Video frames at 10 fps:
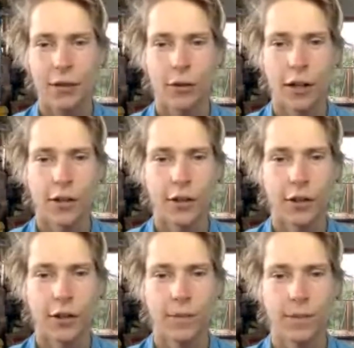like crushing
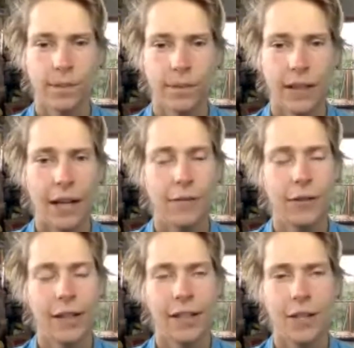you. And I
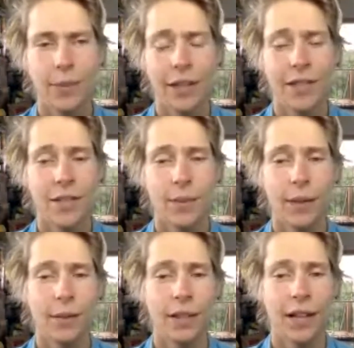feel like this place has
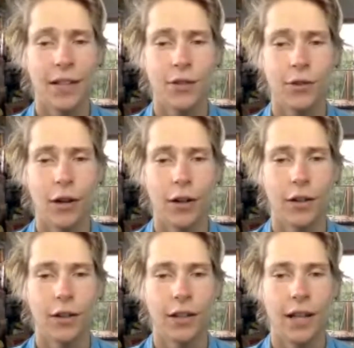made me a lot
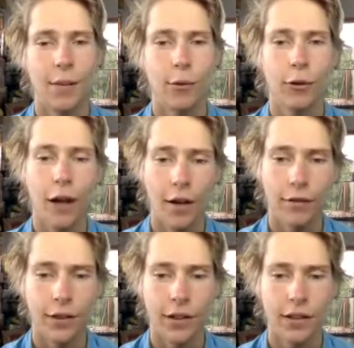stronger and a lot more
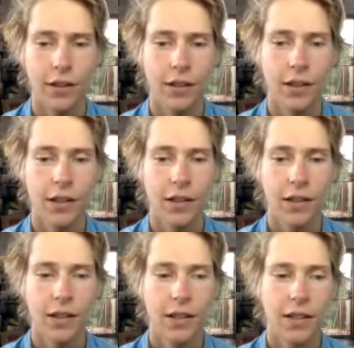confident.
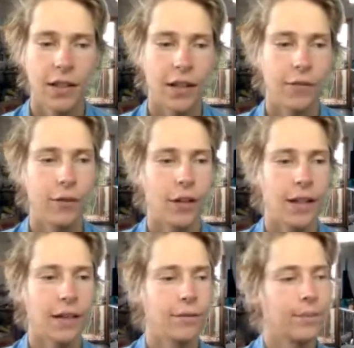And I feel
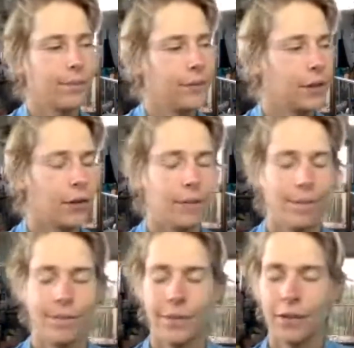like I'm
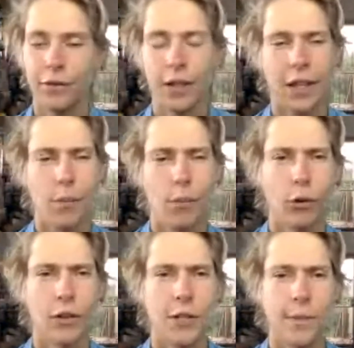more
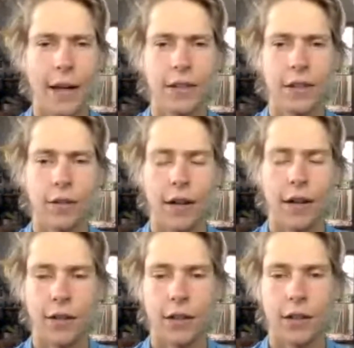respected
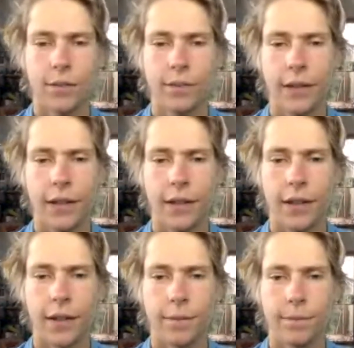around here.
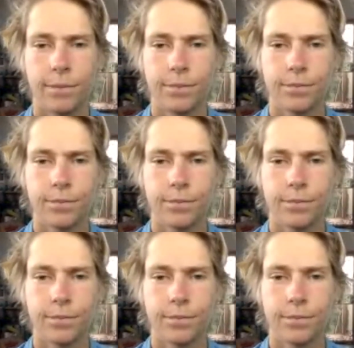And